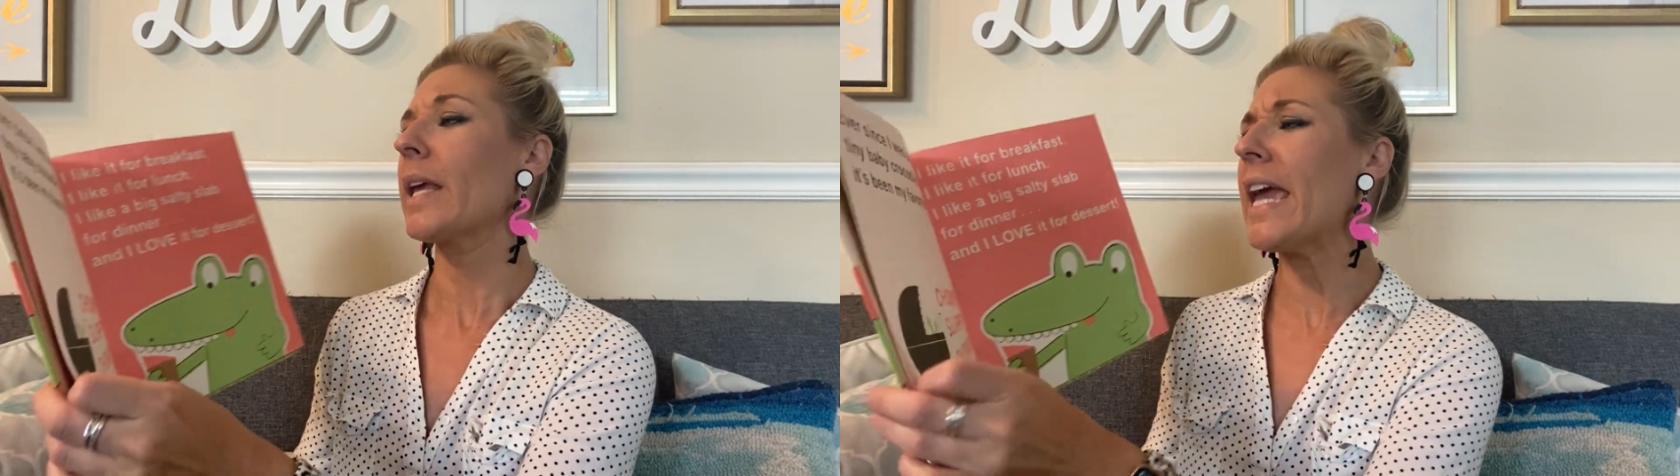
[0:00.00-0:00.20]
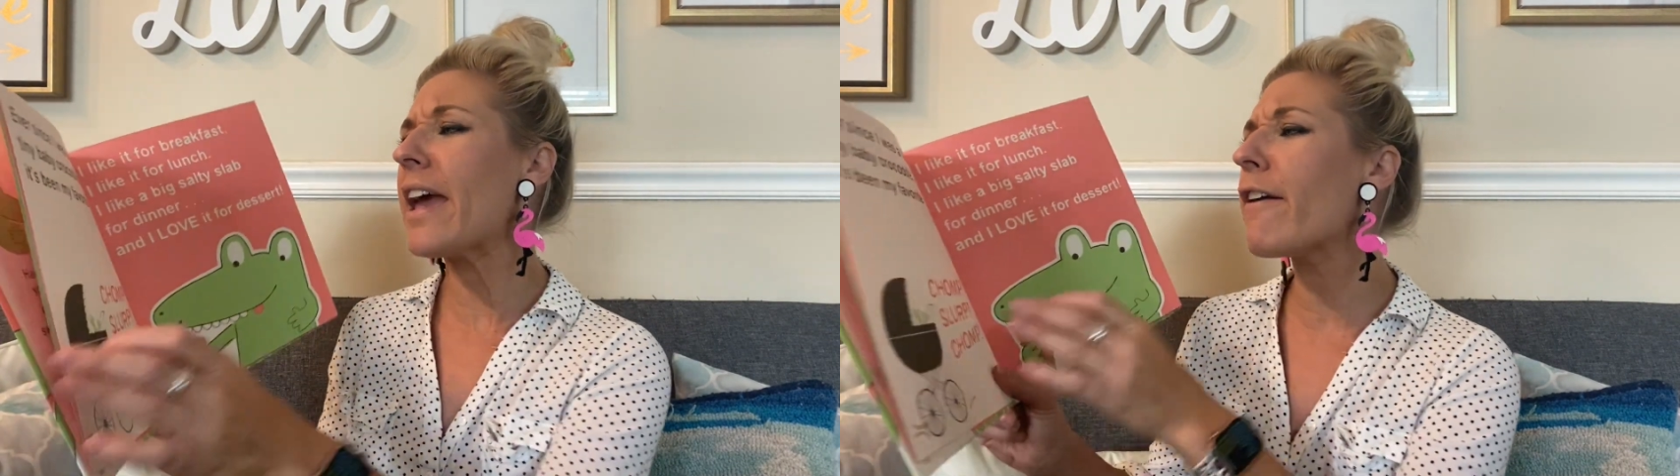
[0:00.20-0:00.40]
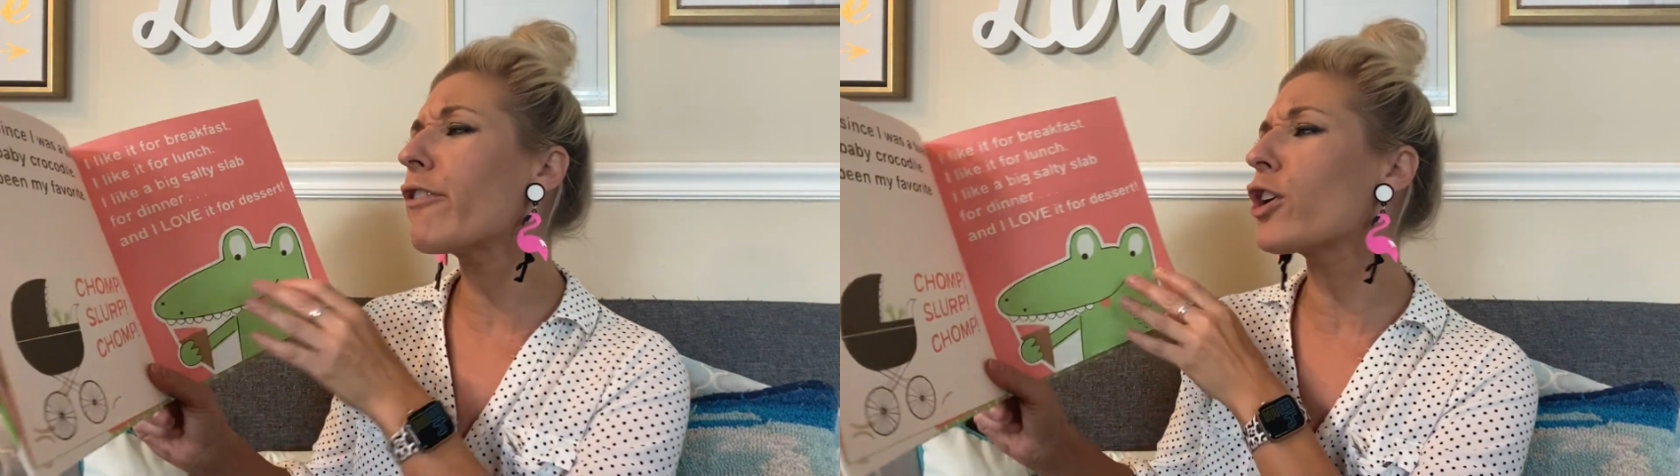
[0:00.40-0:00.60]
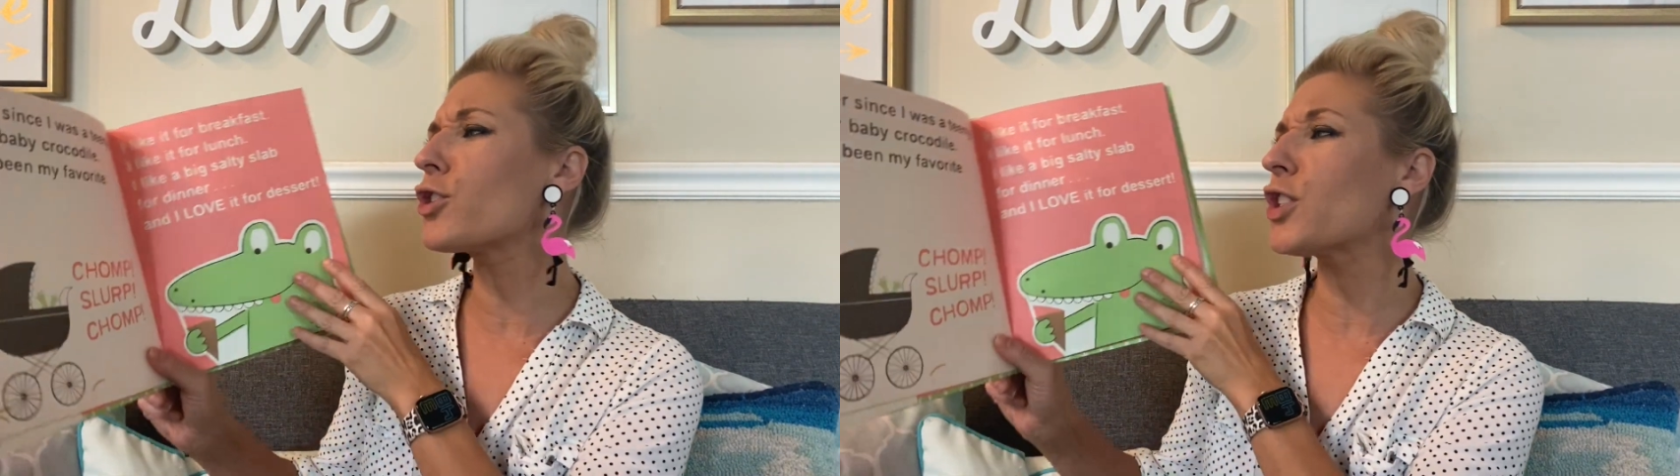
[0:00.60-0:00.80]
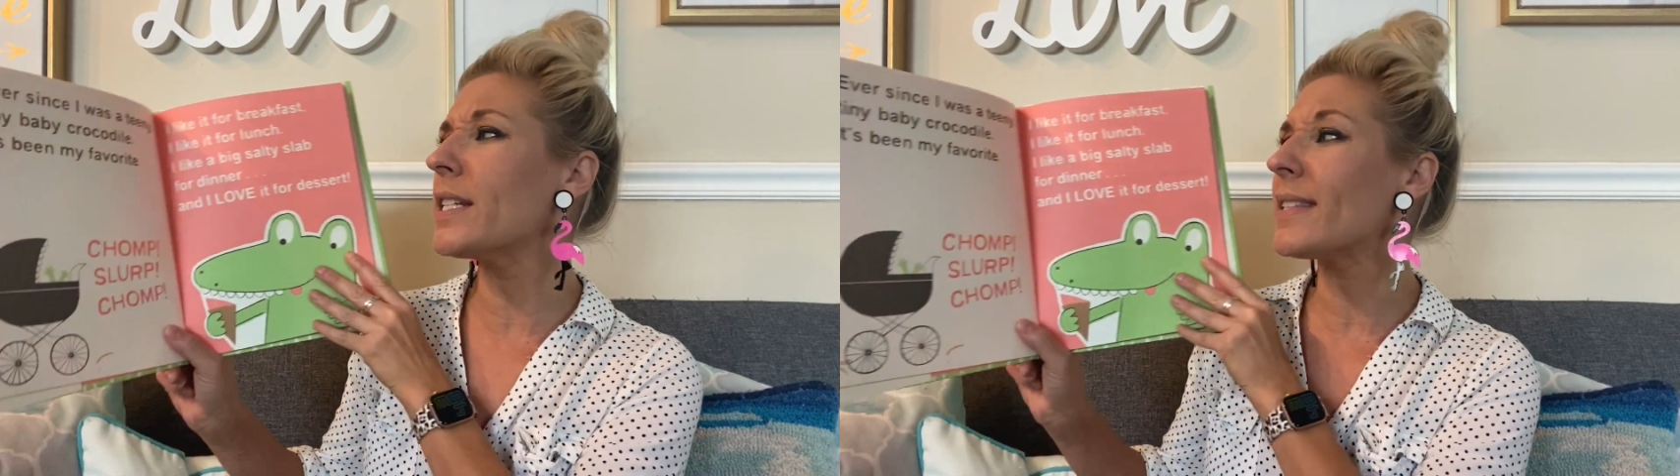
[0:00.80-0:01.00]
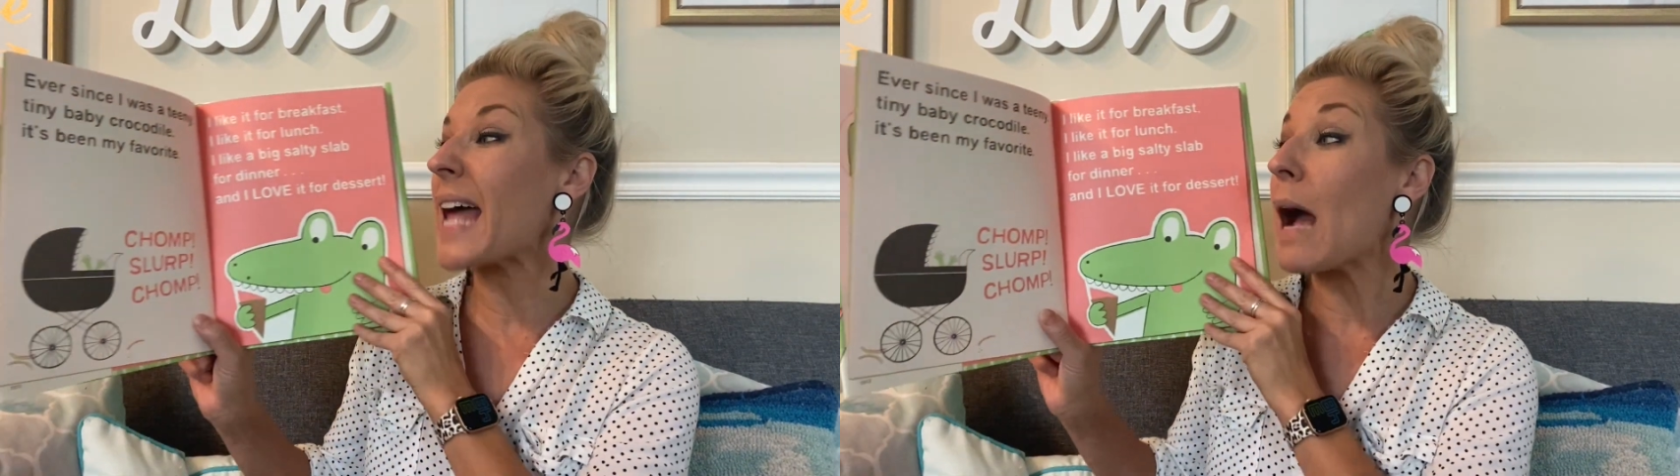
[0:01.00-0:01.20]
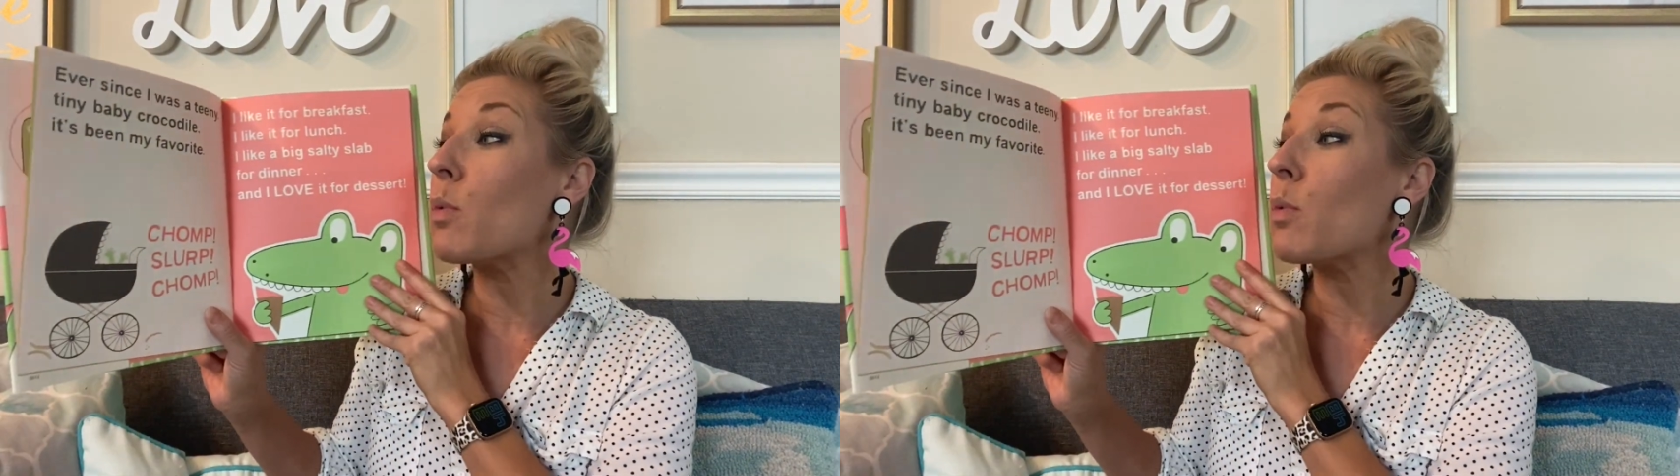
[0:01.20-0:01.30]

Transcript: ever since I